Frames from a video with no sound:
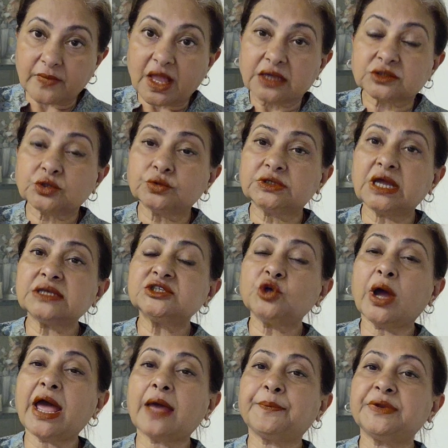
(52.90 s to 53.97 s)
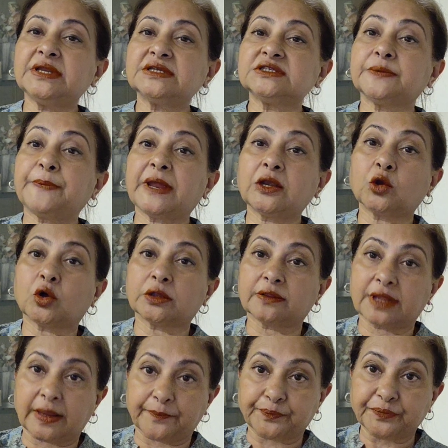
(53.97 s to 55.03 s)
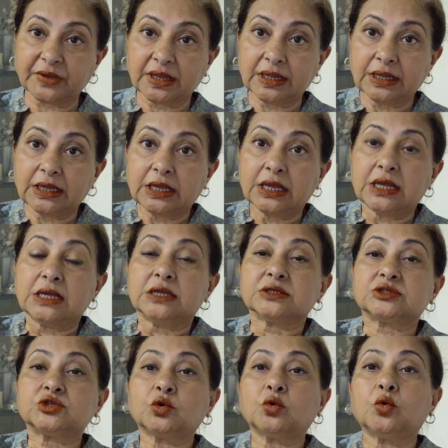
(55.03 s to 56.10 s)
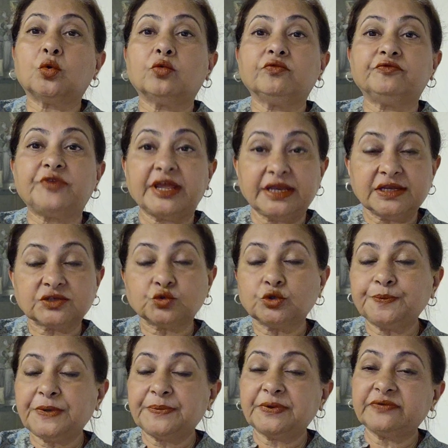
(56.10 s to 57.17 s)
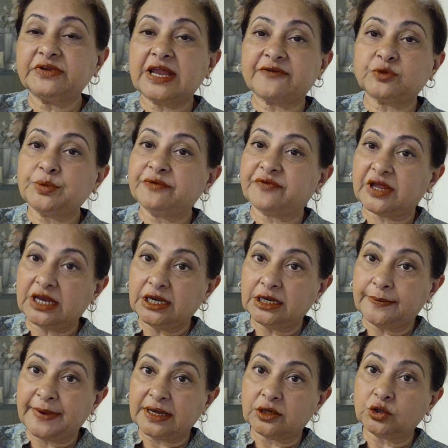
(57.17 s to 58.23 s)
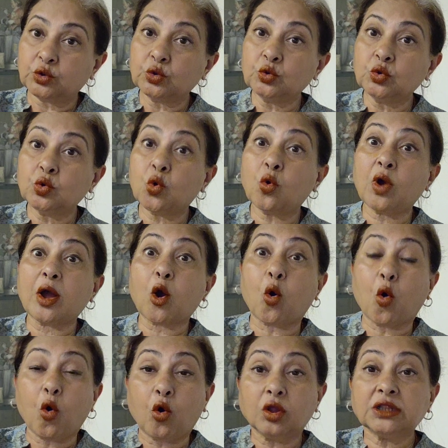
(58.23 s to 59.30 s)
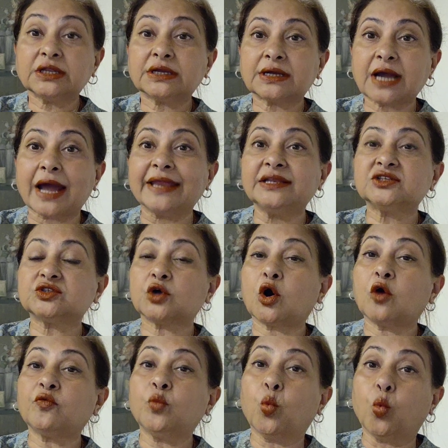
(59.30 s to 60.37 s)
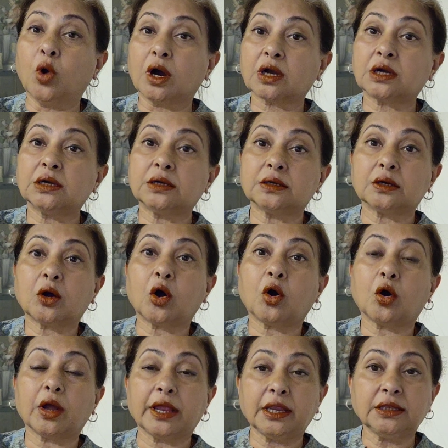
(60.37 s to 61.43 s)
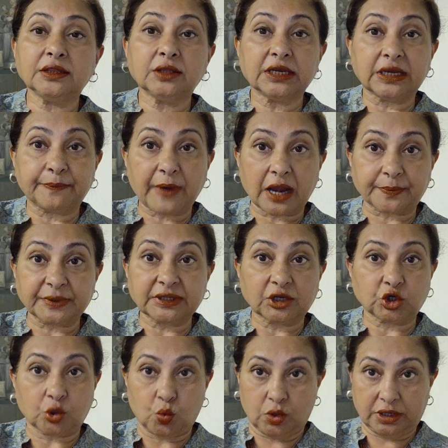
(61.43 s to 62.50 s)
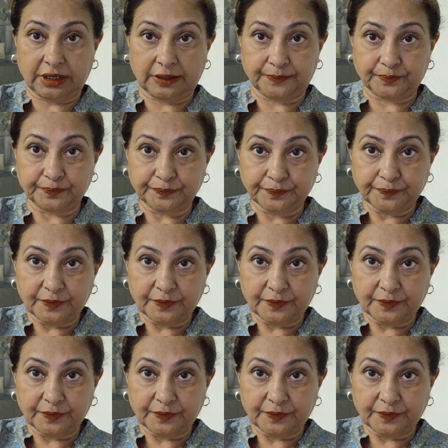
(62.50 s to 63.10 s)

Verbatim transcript: So, does your happiness depend on them? So very soon people will have to be very independent to know all kinds of work uh, in the department that you're working.